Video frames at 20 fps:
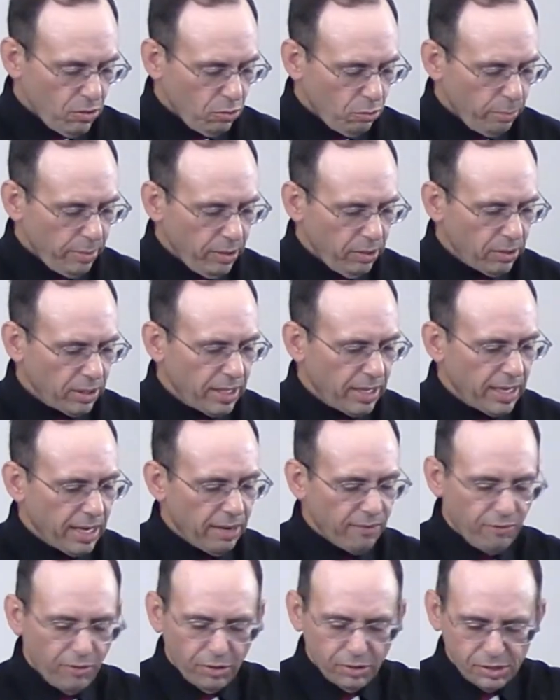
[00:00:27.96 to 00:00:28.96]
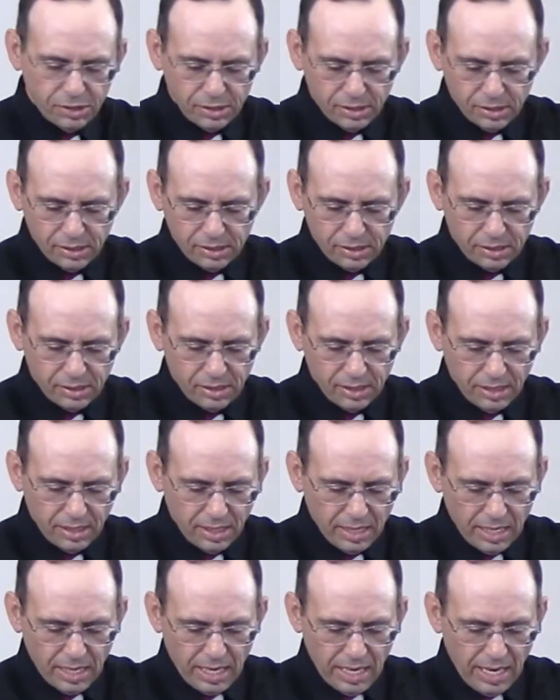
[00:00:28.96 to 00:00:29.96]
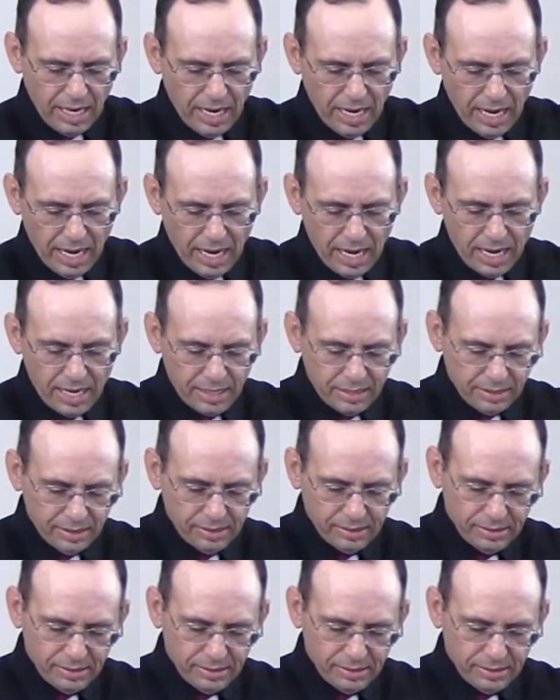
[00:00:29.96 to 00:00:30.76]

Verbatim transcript: We're looking at verses 8,